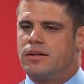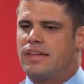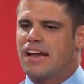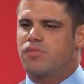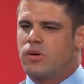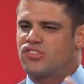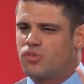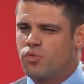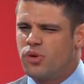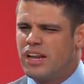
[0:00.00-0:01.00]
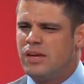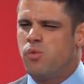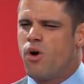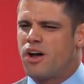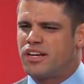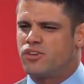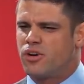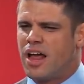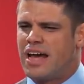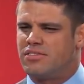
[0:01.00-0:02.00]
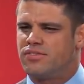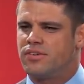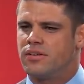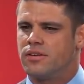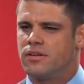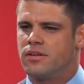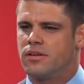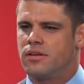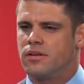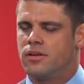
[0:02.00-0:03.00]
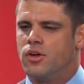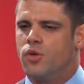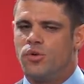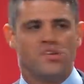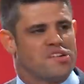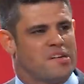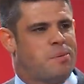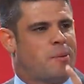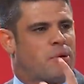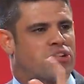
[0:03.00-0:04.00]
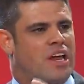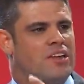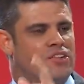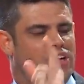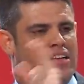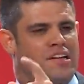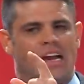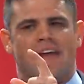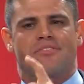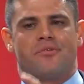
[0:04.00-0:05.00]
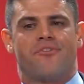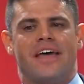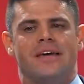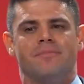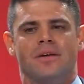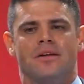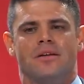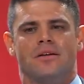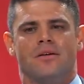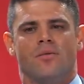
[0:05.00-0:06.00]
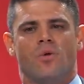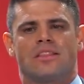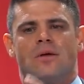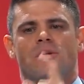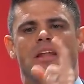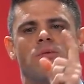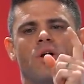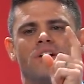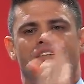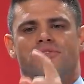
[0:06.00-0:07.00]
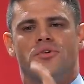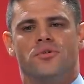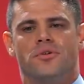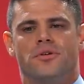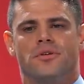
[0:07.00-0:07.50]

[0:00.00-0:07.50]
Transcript: That's what you really want in your life. When you see people ch chasing after fame, what they really want is fruit.